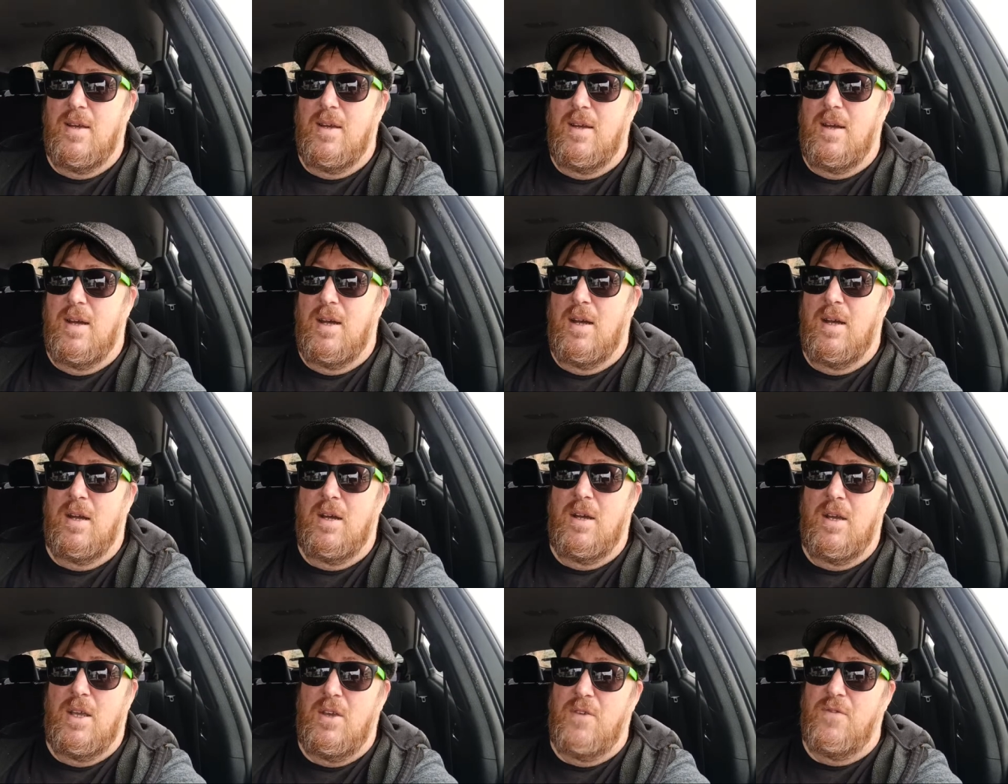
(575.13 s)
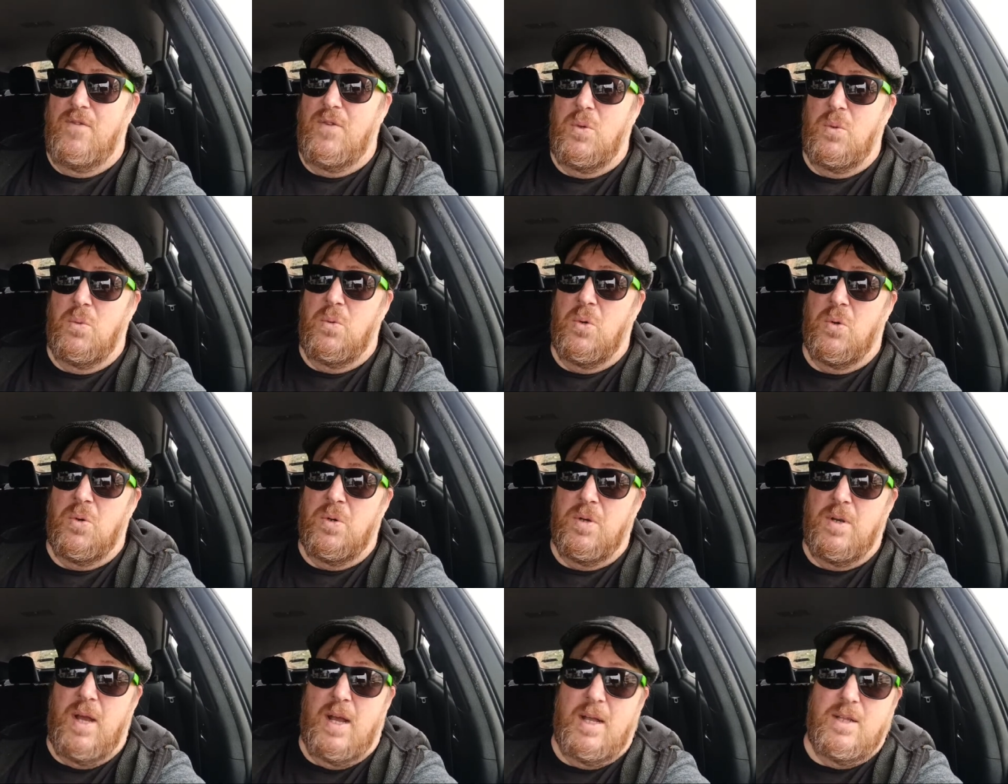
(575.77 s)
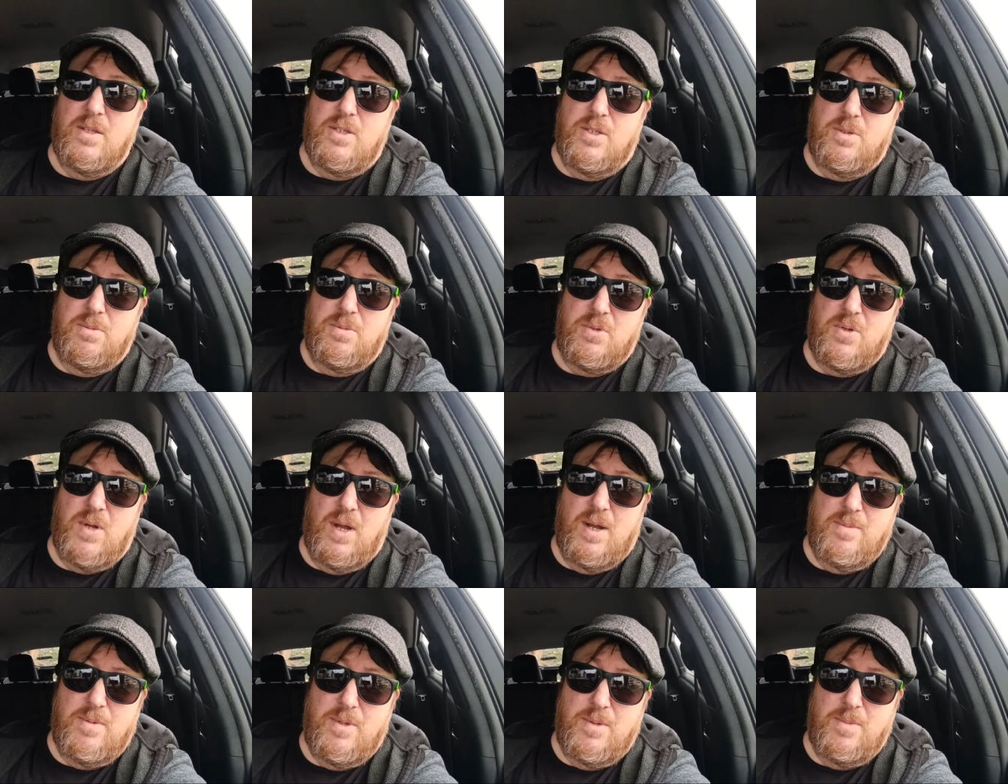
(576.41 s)
Uh, if you are not
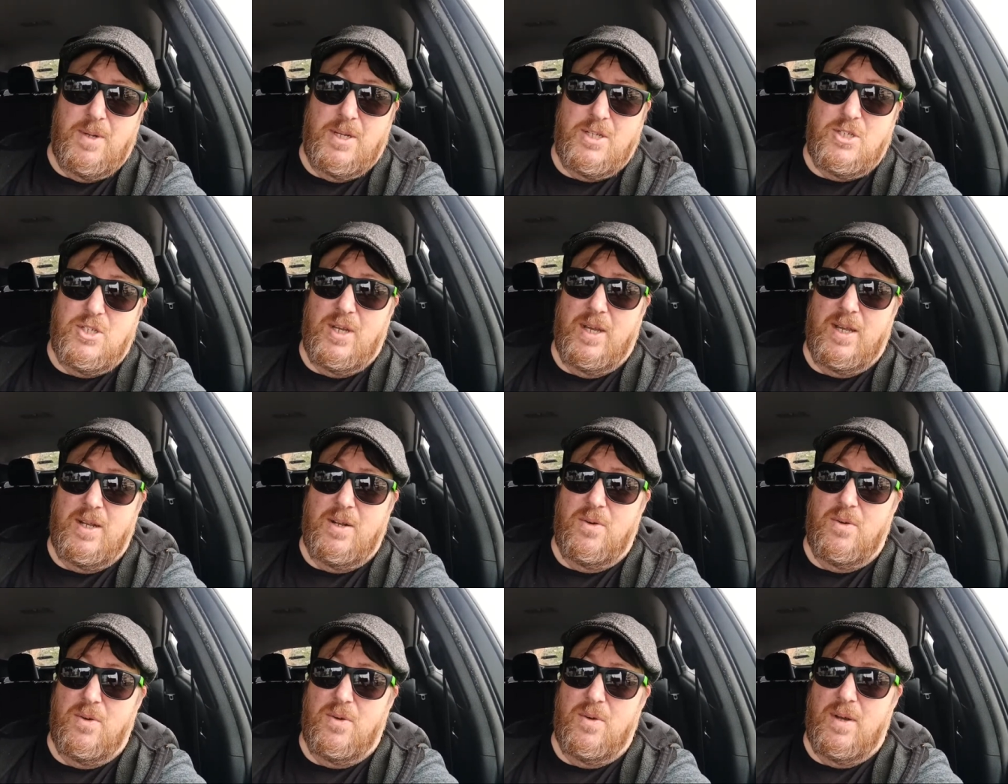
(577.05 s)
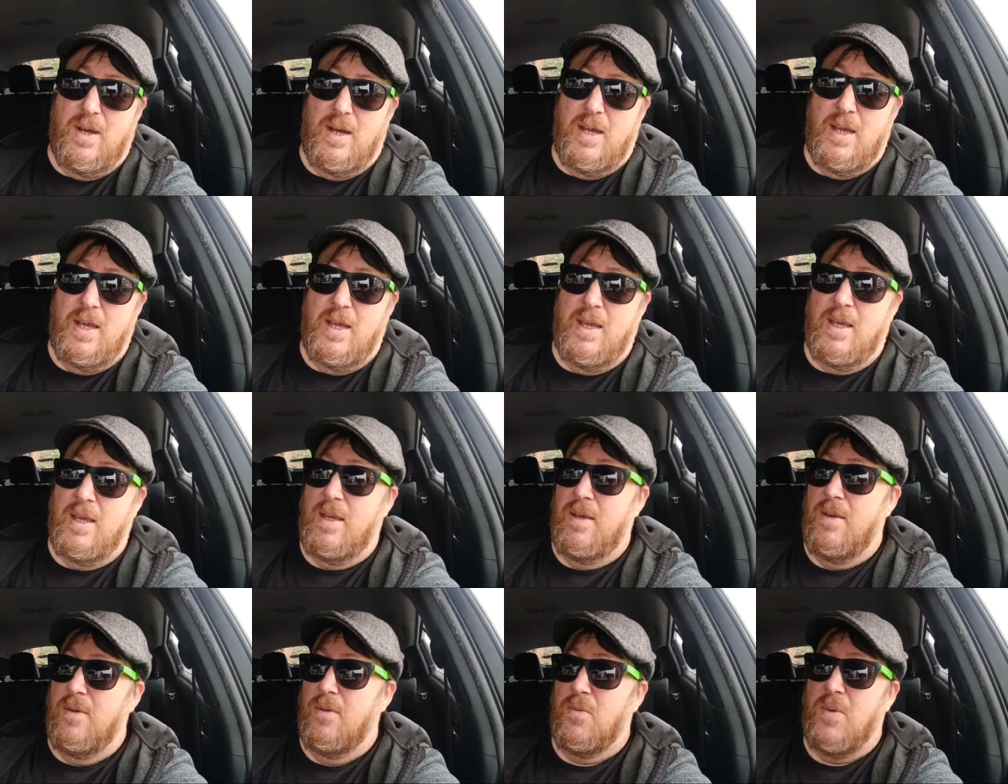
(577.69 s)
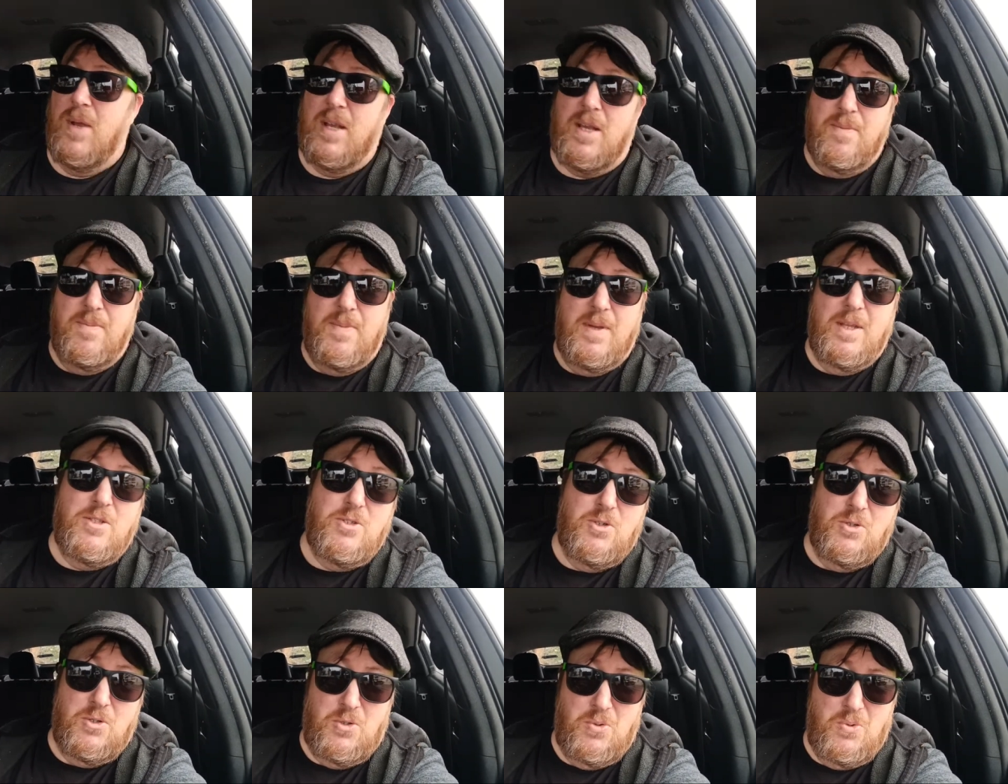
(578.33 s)
subscribed to my channel, I
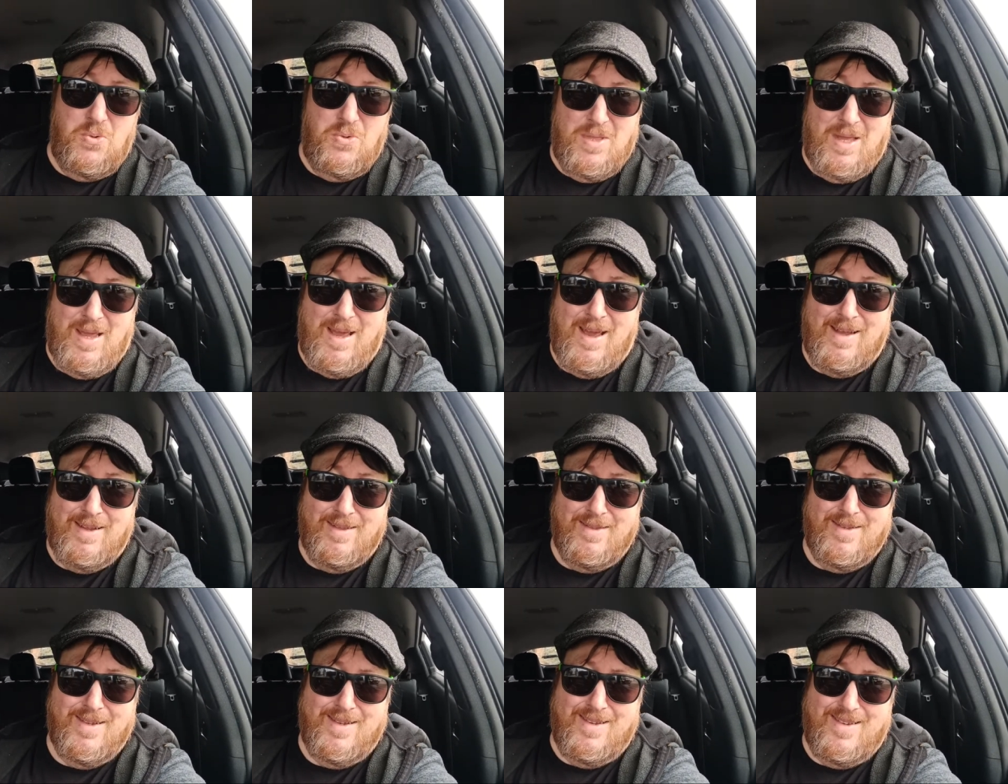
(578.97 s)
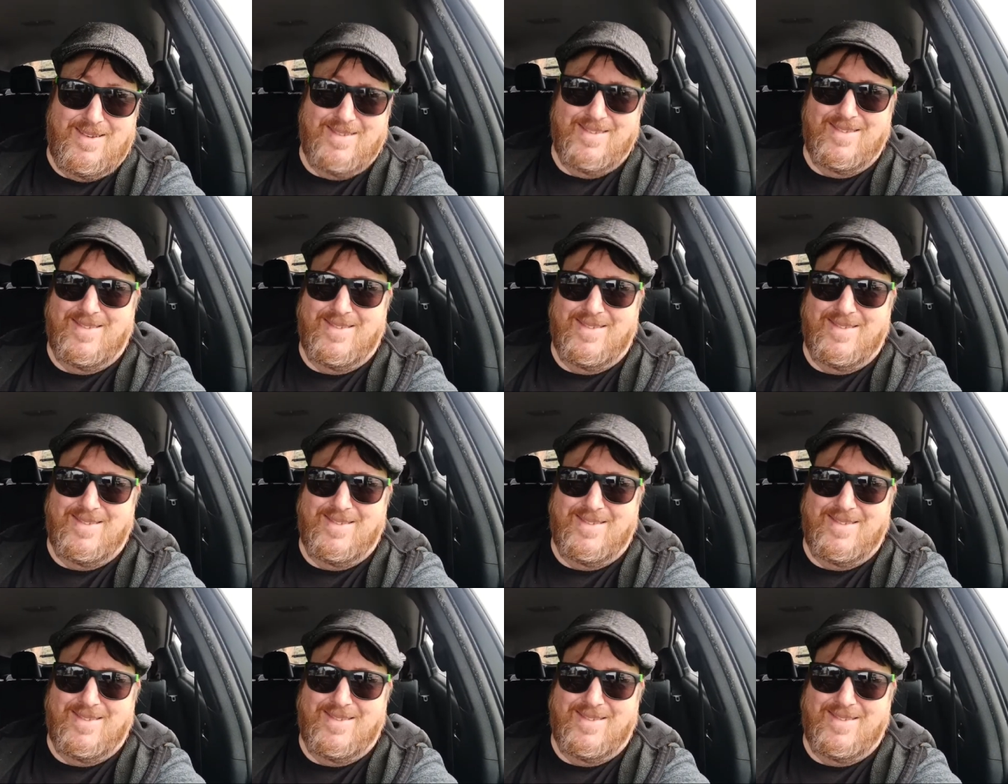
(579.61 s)
recommend you do that.